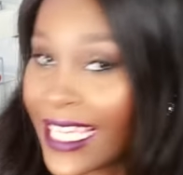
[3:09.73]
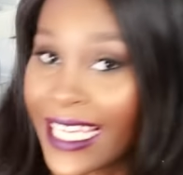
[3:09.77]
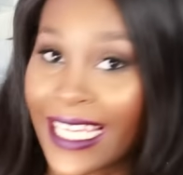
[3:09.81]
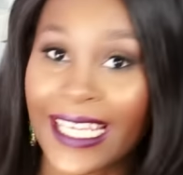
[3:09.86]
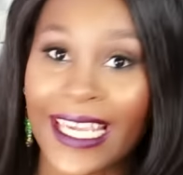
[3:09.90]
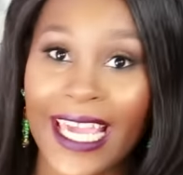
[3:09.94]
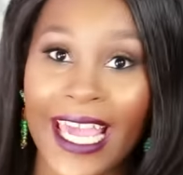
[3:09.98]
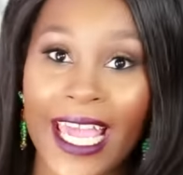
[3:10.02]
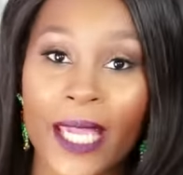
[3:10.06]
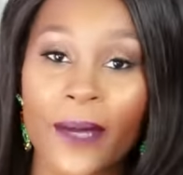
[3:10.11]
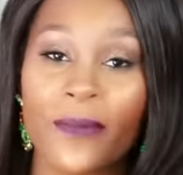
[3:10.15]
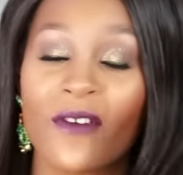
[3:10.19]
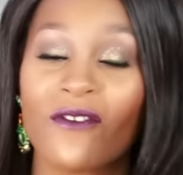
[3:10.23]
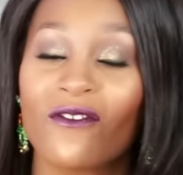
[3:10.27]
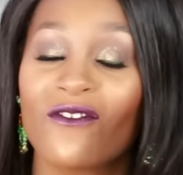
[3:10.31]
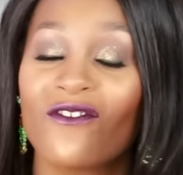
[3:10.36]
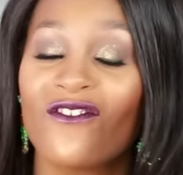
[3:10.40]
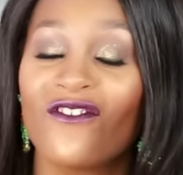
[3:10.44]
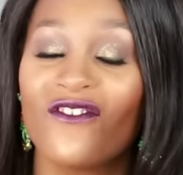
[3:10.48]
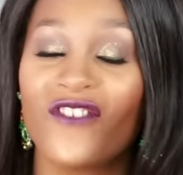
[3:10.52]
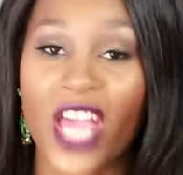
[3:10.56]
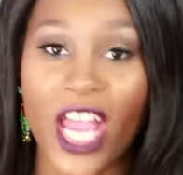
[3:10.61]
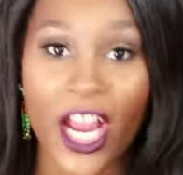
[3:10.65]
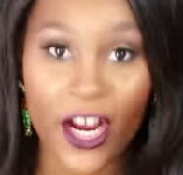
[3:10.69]
And it came
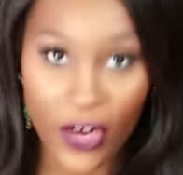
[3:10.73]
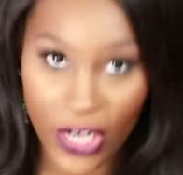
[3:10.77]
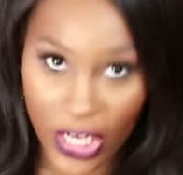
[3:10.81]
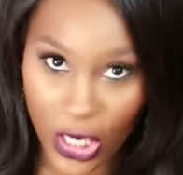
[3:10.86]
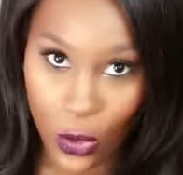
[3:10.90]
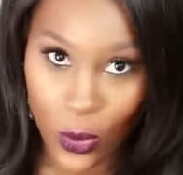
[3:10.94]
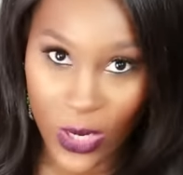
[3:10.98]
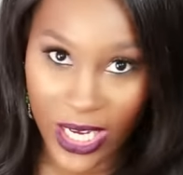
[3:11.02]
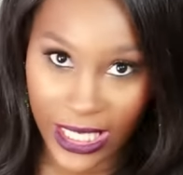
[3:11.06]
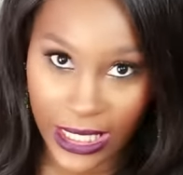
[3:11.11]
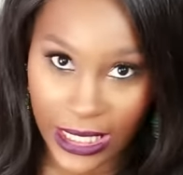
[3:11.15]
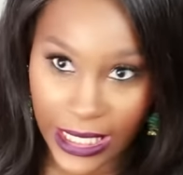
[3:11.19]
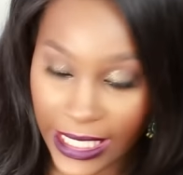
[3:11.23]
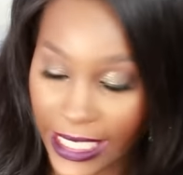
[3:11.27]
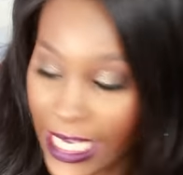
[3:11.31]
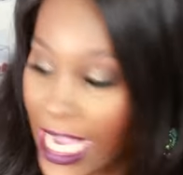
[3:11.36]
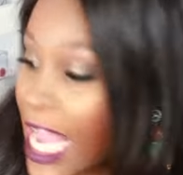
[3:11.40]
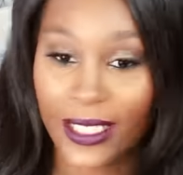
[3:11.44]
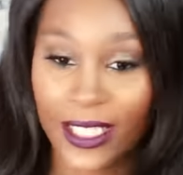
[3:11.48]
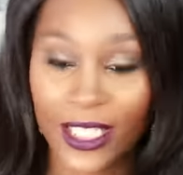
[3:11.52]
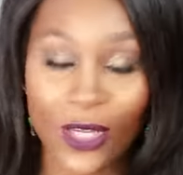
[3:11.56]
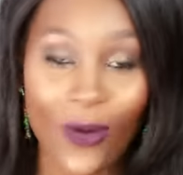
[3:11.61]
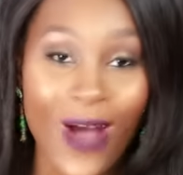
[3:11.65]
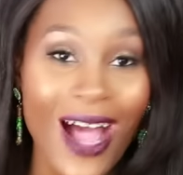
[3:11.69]
very quickly.
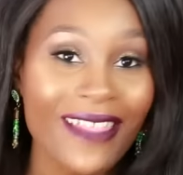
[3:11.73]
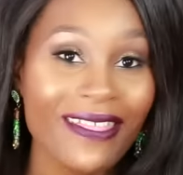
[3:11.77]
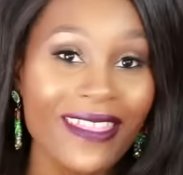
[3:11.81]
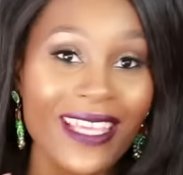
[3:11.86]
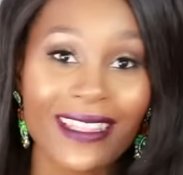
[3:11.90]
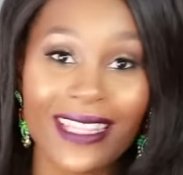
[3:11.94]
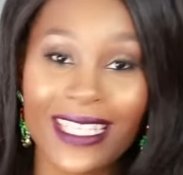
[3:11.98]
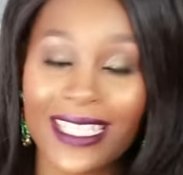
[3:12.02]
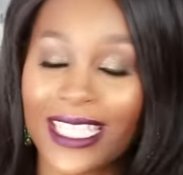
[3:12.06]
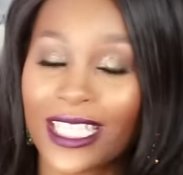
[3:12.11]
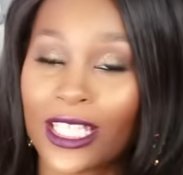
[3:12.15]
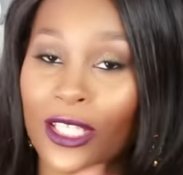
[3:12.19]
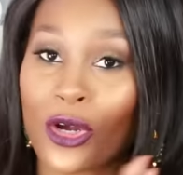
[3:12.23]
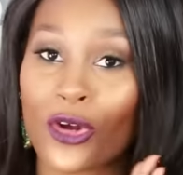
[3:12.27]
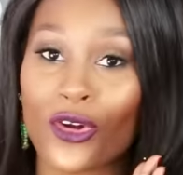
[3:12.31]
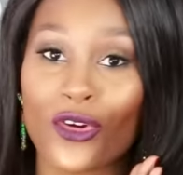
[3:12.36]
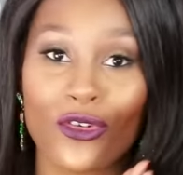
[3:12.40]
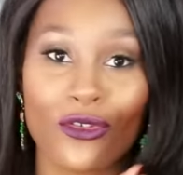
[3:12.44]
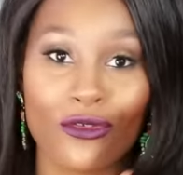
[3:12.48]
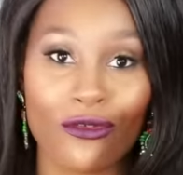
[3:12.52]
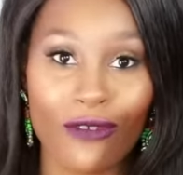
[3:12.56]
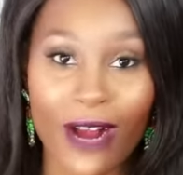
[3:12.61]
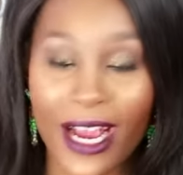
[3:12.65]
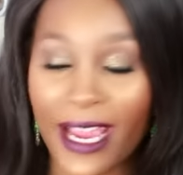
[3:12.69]
So I think this is a
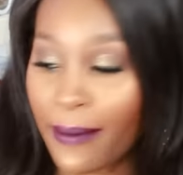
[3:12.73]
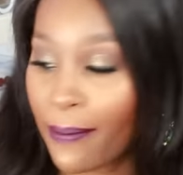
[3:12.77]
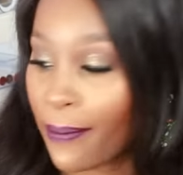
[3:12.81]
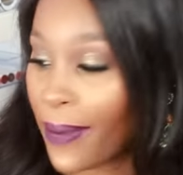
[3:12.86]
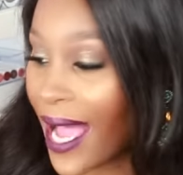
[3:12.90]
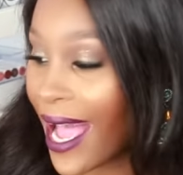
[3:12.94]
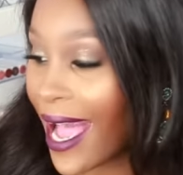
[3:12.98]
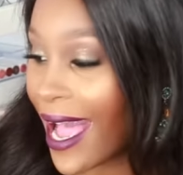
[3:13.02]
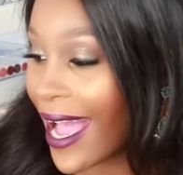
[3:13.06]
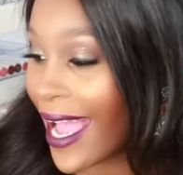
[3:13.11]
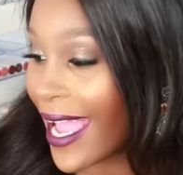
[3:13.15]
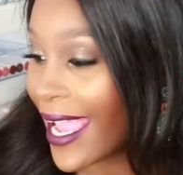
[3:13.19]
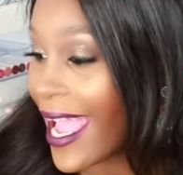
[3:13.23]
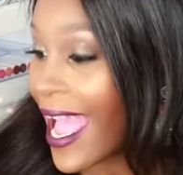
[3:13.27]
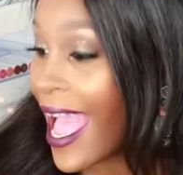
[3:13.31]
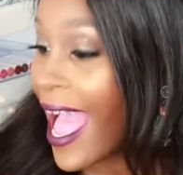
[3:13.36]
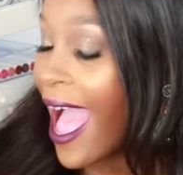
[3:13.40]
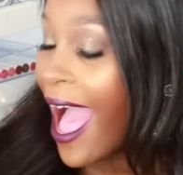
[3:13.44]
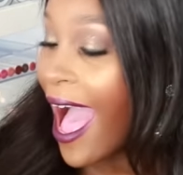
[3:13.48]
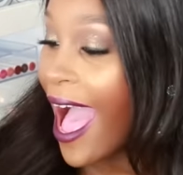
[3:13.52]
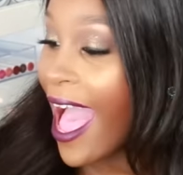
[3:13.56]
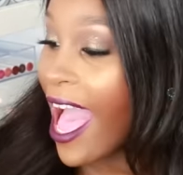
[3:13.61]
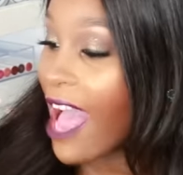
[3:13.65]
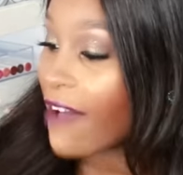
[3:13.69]
great buy.
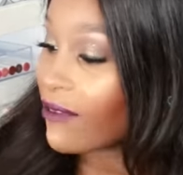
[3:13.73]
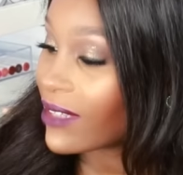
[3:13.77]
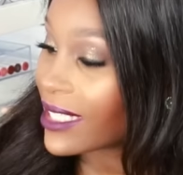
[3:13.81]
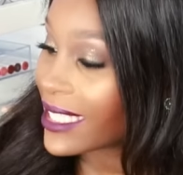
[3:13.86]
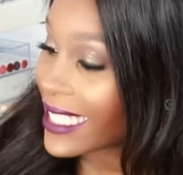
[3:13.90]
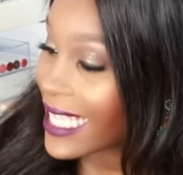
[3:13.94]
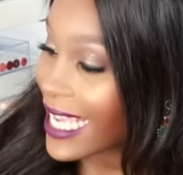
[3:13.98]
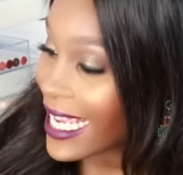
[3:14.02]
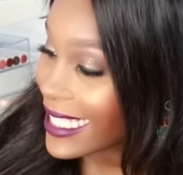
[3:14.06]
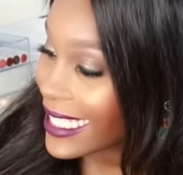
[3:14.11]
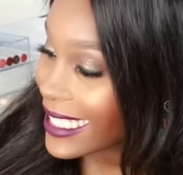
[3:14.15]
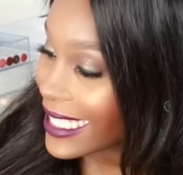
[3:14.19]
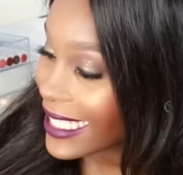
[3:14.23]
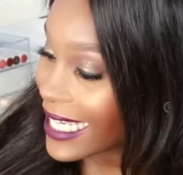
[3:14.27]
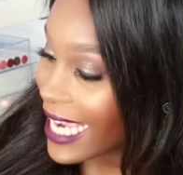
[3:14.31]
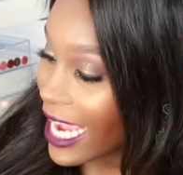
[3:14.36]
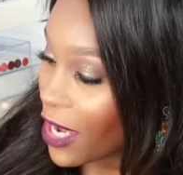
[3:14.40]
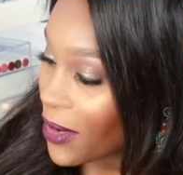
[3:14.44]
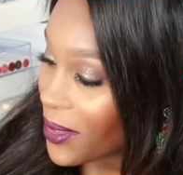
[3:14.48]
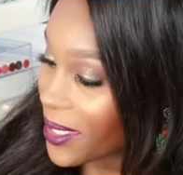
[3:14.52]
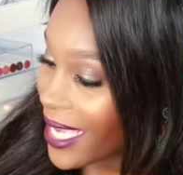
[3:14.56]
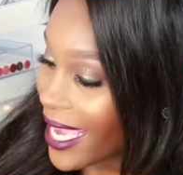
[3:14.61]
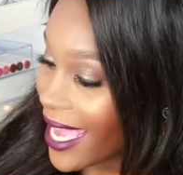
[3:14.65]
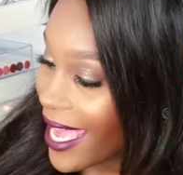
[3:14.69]
I haven't tested
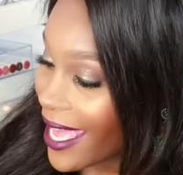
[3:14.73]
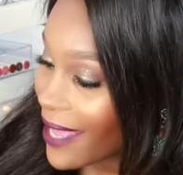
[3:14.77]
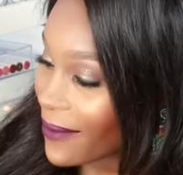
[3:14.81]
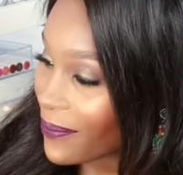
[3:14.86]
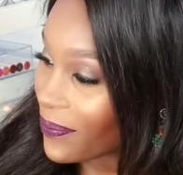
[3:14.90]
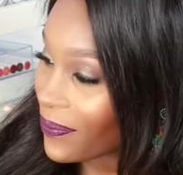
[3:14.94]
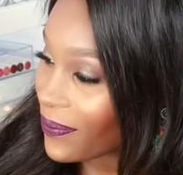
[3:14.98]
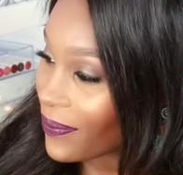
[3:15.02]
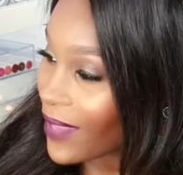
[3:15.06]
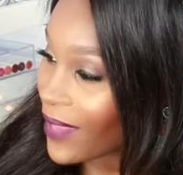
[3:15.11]
out yet.